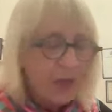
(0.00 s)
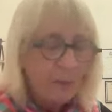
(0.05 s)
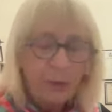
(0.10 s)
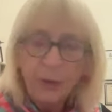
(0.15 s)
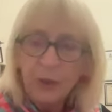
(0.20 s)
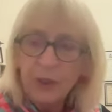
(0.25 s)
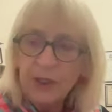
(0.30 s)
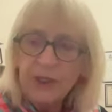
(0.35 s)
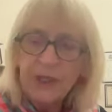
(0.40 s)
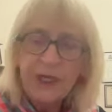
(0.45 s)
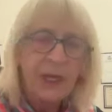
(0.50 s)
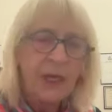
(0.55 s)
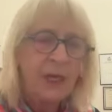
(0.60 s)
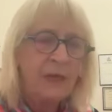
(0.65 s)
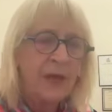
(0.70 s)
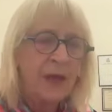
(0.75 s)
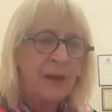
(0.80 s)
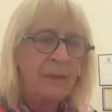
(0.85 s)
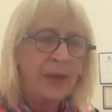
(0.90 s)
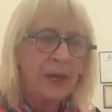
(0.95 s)
Put it
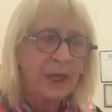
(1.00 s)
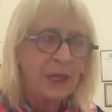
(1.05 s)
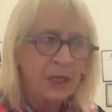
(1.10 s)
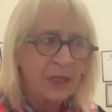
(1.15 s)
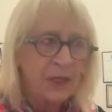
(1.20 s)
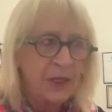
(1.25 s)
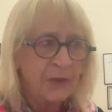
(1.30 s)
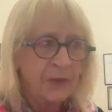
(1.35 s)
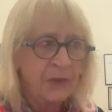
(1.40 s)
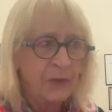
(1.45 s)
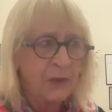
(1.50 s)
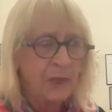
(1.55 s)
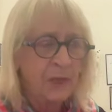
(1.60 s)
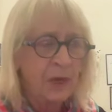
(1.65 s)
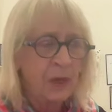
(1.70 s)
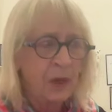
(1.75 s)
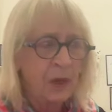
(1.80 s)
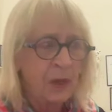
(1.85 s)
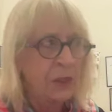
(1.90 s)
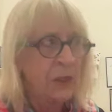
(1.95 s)
in. They immediately took it
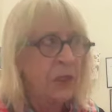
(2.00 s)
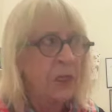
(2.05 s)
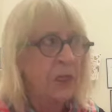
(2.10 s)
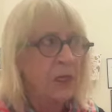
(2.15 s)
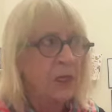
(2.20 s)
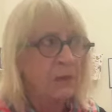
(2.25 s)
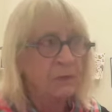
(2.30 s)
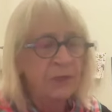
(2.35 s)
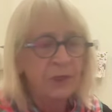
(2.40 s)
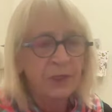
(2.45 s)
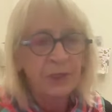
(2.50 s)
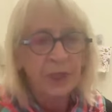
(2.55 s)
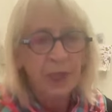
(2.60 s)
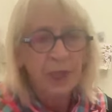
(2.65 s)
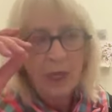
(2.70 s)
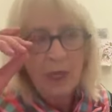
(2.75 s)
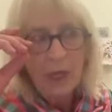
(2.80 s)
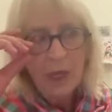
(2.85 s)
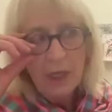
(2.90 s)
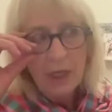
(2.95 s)
on, and it was
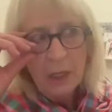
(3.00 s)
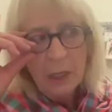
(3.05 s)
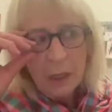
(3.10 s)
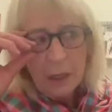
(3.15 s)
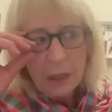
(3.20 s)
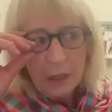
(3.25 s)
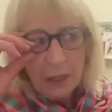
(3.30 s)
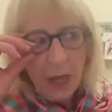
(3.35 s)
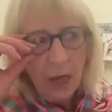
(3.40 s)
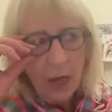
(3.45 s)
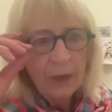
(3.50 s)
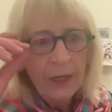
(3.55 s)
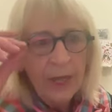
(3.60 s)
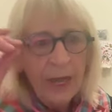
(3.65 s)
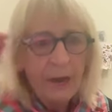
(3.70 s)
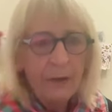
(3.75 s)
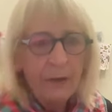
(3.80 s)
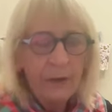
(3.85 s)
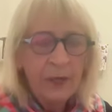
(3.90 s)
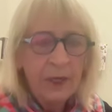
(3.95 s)
sold
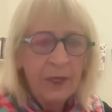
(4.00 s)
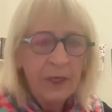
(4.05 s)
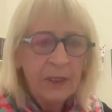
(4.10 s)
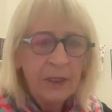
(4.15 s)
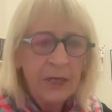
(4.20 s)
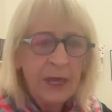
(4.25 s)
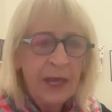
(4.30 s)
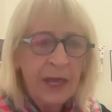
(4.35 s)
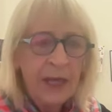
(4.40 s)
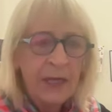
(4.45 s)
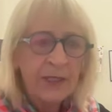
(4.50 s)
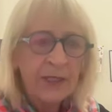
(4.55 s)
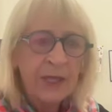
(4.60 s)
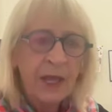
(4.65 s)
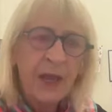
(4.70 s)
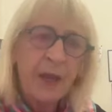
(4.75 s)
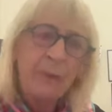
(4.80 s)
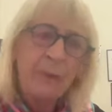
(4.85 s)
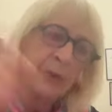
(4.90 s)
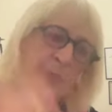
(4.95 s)
out within days.
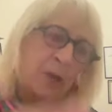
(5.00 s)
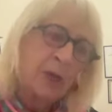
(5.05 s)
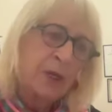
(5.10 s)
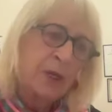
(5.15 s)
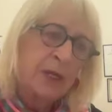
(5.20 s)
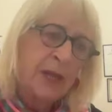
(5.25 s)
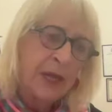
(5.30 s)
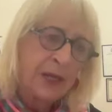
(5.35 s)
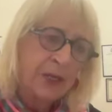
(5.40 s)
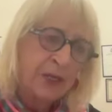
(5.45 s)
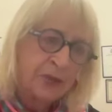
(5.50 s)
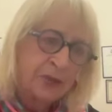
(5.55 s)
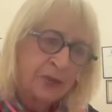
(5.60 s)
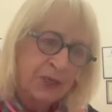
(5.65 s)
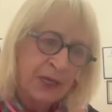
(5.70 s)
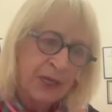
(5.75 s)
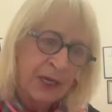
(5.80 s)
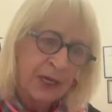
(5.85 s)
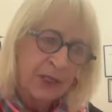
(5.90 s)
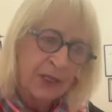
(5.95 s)
So they put on an extra
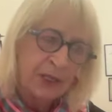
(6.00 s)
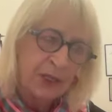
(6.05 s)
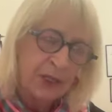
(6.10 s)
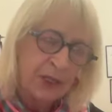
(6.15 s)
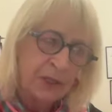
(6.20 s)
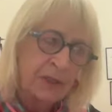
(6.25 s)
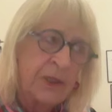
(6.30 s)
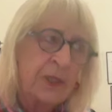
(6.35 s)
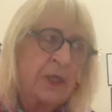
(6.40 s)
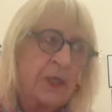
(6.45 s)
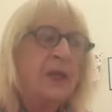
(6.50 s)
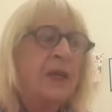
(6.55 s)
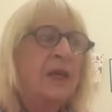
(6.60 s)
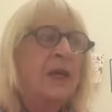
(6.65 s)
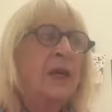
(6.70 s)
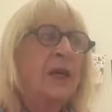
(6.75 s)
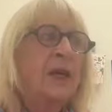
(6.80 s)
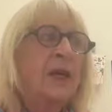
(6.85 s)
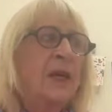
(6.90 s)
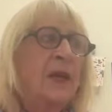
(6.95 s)
section.
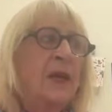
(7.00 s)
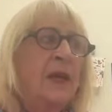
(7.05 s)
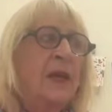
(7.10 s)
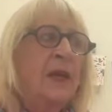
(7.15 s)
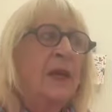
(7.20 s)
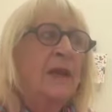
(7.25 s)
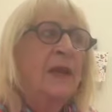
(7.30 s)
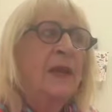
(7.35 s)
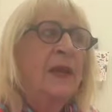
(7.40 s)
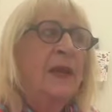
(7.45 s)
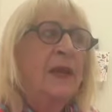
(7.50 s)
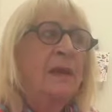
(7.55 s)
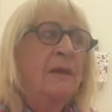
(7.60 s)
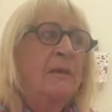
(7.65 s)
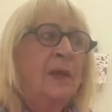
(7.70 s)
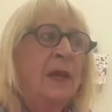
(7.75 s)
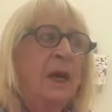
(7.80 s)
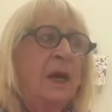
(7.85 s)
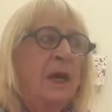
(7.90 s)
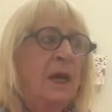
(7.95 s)
And
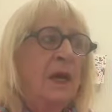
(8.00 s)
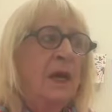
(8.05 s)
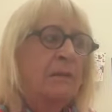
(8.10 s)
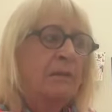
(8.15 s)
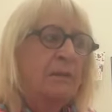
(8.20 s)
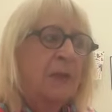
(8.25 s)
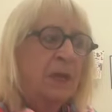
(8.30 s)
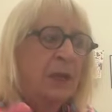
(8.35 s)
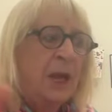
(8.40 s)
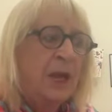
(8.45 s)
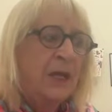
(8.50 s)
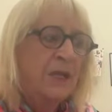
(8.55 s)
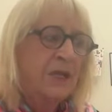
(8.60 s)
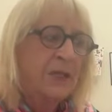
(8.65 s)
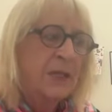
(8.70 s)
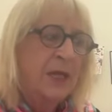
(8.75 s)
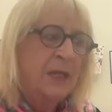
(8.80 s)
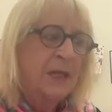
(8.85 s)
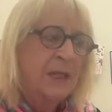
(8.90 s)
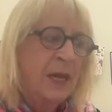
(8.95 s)
then last
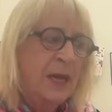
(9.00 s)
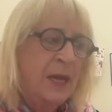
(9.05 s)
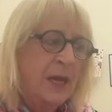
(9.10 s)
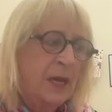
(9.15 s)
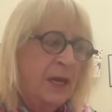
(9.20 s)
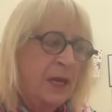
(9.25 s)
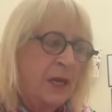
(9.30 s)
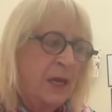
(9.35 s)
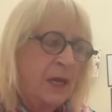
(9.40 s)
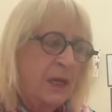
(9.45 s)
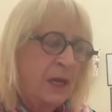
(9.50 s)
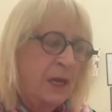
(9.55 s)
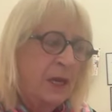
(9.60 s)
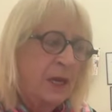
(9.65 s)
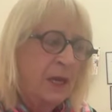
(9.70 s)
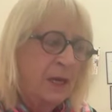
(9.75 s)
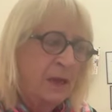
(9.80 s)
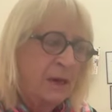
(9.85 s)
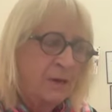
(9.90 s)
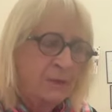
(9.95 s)
Sunday
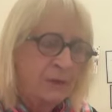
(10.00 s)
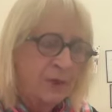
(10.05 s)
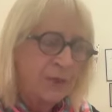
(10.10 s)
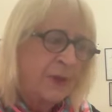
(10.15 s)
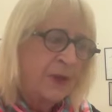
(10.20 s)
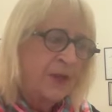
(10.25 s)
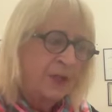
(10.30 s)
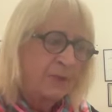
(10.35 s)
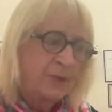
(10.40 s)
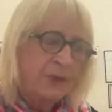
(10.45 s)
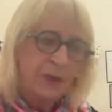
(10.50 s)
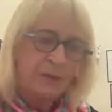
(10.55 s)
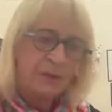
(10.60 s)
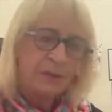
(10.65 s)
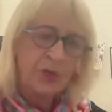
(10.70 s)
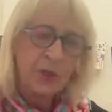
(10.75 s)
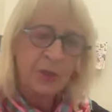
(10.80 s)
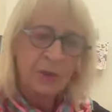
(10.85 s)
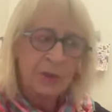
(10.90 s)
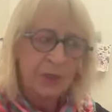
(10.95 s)
was supposed to be the
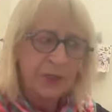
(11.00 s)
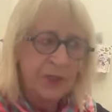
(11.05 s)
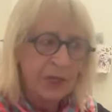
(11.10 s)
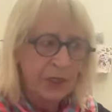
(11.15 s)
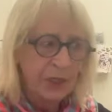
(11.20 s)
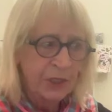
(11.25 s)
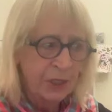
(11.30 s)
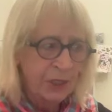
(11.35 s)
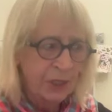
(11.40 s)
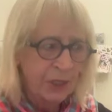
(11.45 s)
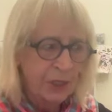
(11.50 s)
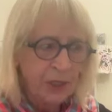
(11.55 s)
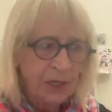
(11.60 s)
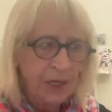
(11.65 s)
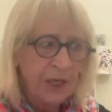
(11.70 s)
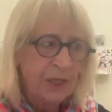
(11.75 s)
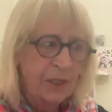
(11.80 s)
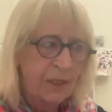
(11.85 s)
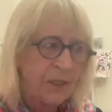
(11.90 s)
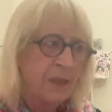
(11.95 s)
original session,
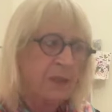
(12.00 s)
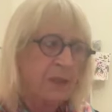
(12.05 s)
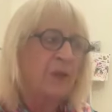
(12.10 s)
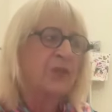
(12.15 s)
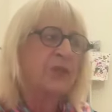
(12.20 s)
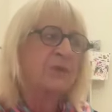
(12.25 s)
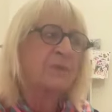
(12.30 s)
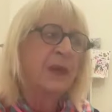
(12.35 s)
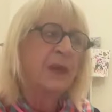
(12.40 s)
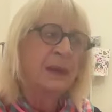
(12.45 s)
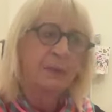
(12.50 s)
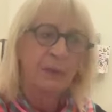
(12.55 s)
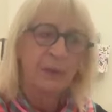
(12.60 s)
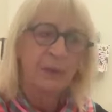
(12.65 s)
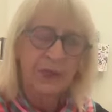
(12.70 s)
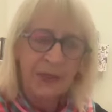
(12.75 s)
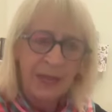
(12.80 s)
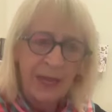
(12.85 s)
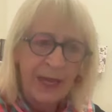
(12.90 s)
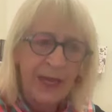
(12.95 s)
and lots of people were
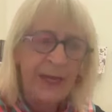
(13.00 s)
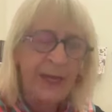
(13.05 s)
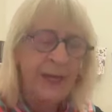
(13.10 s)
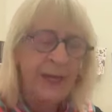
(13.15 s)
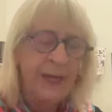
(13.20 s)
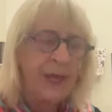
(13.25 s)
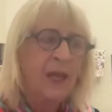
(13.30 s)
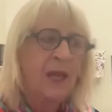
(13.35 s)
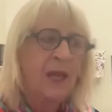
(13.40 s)
saying